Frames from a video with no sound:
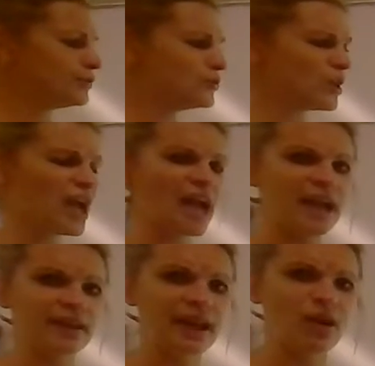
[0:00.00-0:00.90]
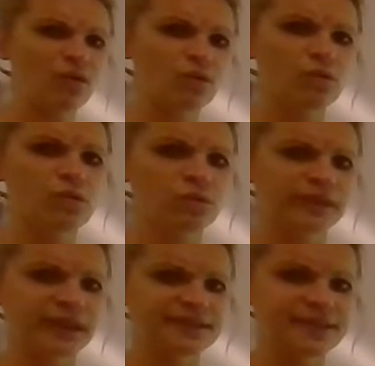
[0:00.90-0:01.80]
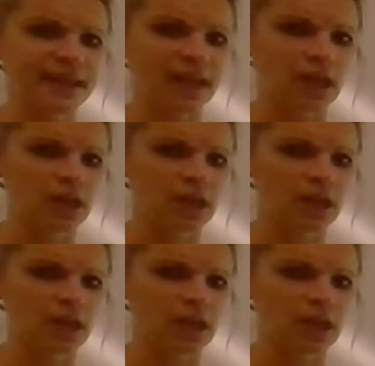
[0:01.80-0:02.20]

John. Now, hold on a second.